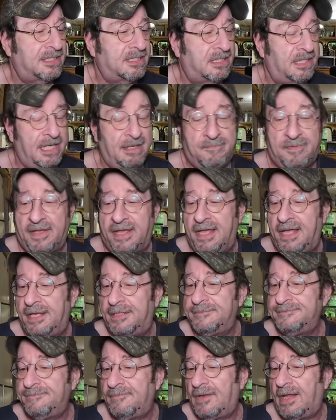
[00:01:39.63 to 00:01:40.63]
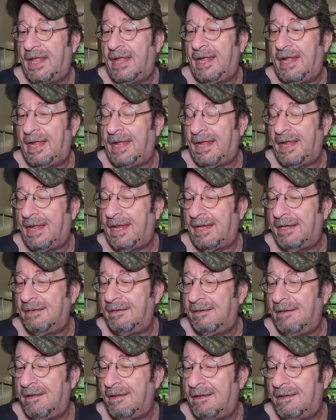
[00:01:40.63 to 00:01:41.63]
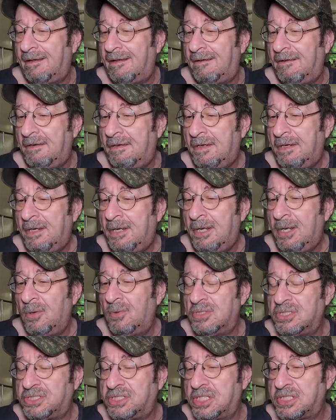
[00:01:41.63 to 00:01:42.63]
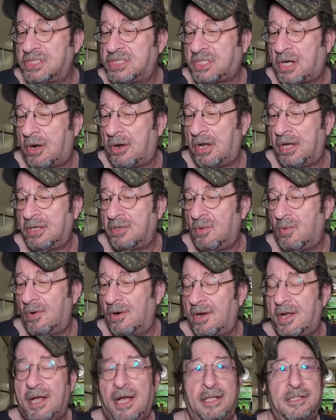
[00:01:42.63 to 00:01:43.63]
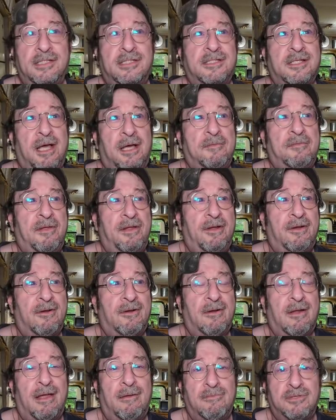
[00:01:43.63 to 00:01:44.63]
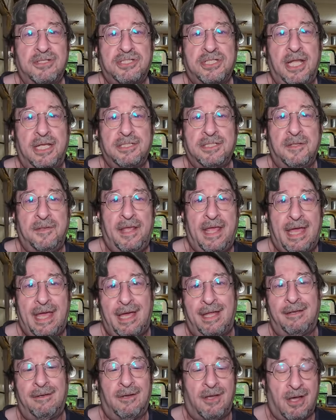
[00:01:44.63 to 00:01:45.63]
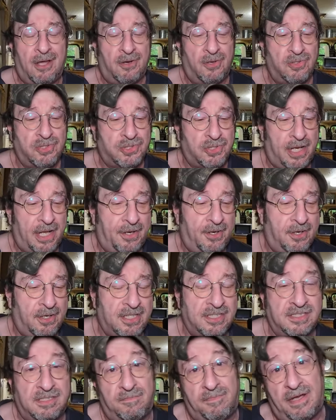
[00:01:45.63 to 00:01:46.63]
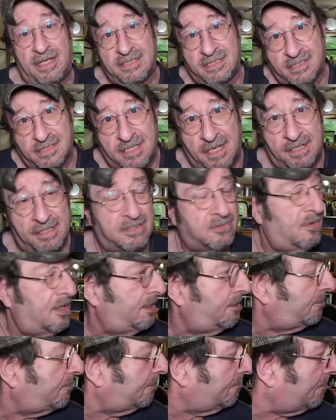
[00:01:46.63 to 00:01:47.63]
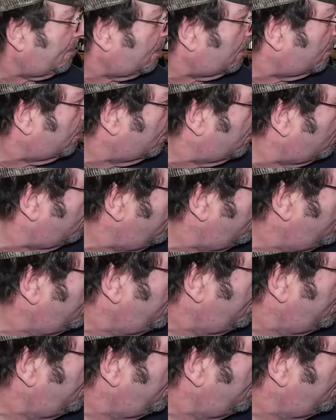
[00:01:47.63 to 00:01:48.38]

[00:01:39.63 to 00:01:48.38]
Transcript: asleep again, and was just starting to work on stuff here. I was changing the ad in Auto Trader because the bus is on its way here tomorrow,